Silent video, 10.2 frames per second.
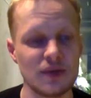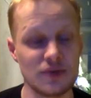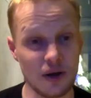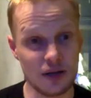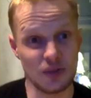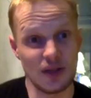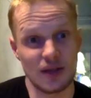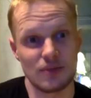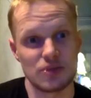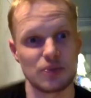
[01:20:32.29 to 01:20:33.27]
arguably
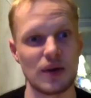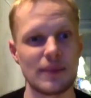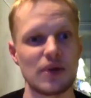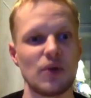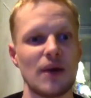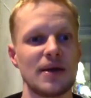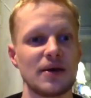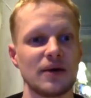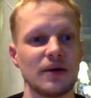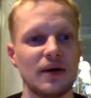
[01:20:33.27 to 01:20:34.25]
like the most prominent
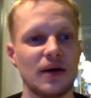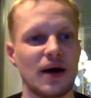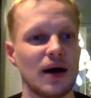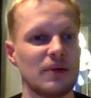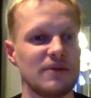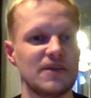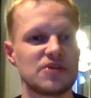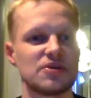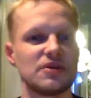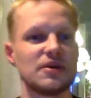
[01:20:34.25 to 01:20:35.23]
winemaker uh, we
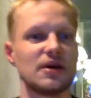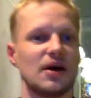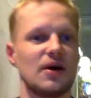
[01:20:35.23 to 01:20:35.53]
featured uh,